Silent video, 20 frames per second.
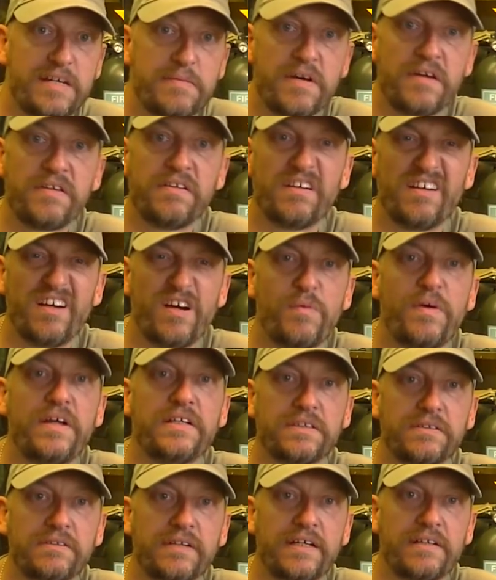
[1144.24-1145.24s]
money on it. I'll wait
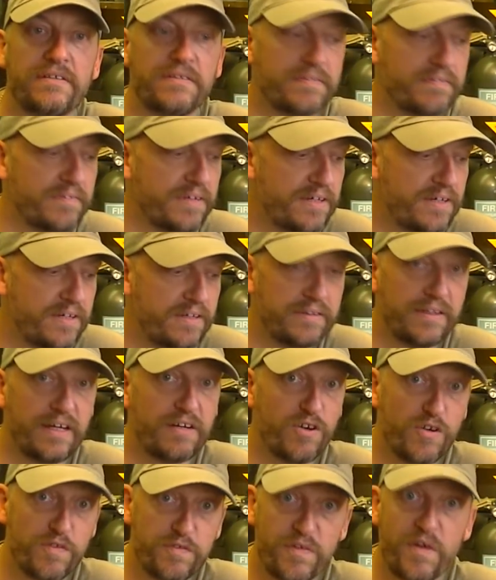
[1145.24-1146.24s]
till later on.
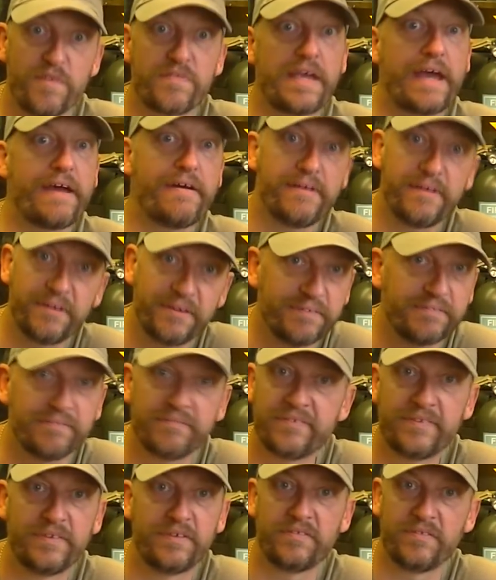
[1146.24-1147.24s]
No, I've carried on
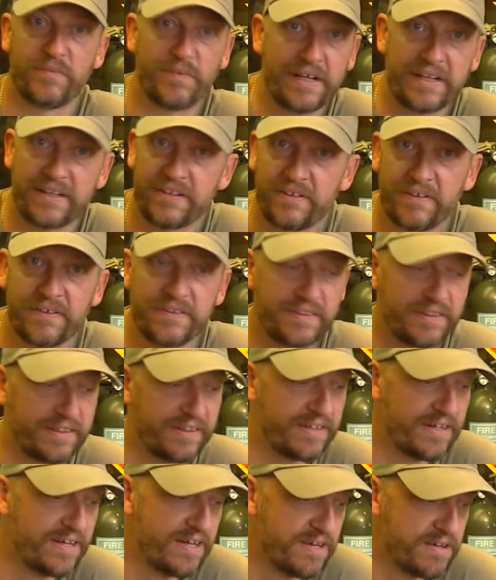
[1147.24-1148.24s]
whacking it on there.
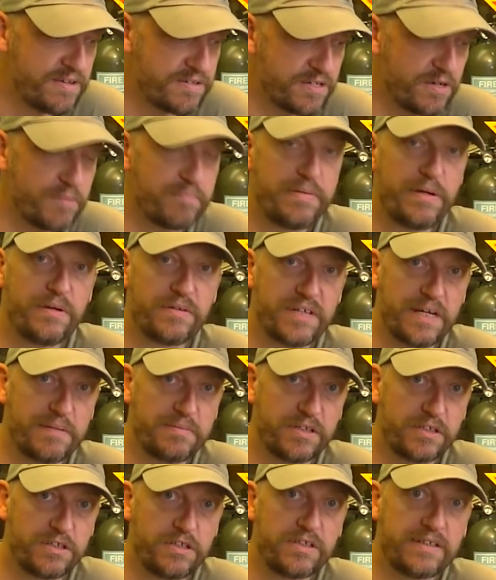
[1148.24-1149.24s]
So I'm building up
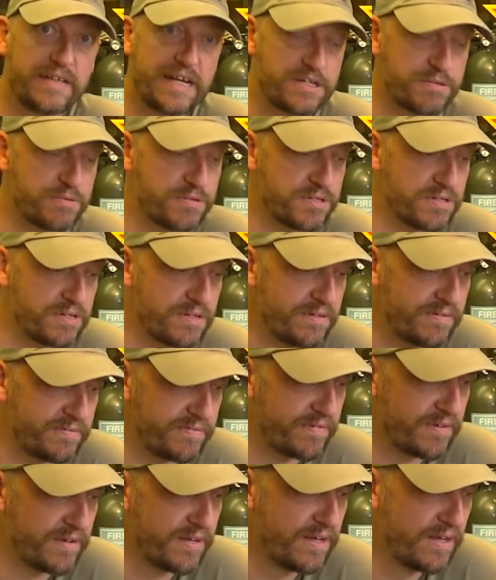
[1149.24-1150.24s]
a good gas reserve.
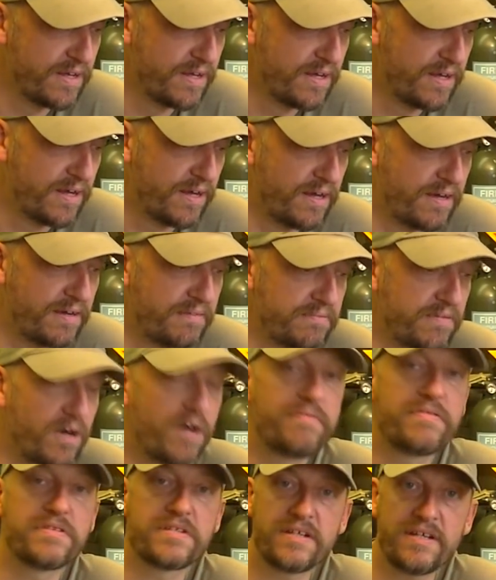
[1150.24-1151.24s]

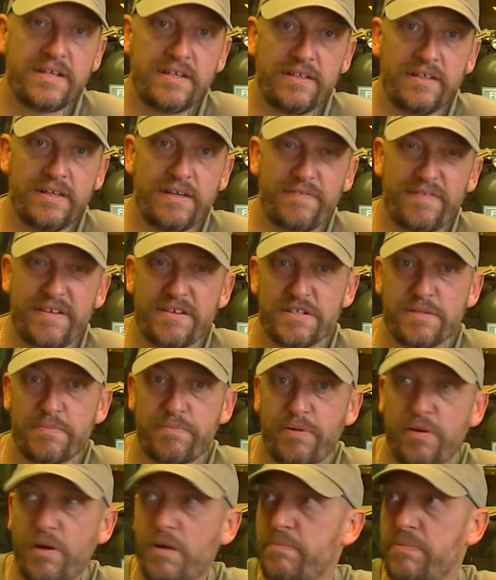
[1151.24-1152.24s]
Obviously, if there's a
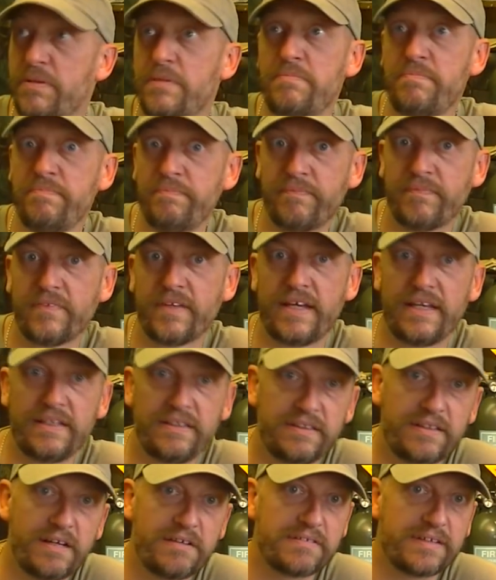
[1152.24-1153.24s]
problem and
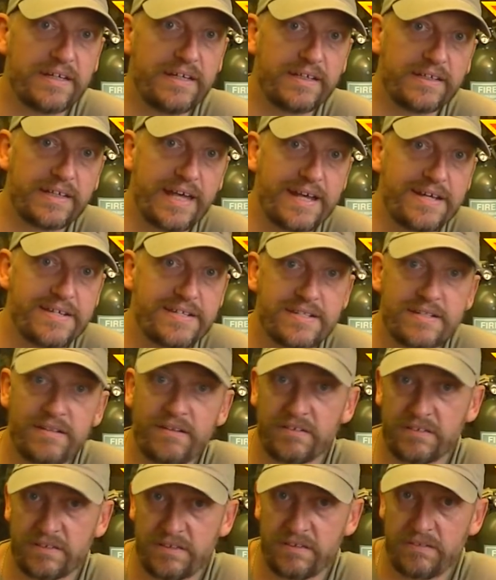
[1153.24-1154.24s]
you don't get gas,
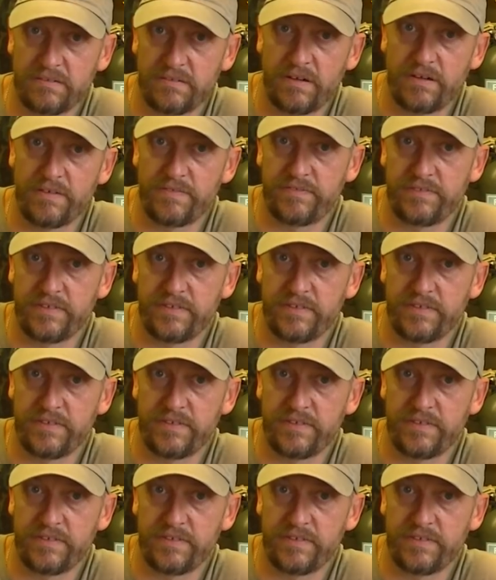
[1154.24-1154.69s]
like what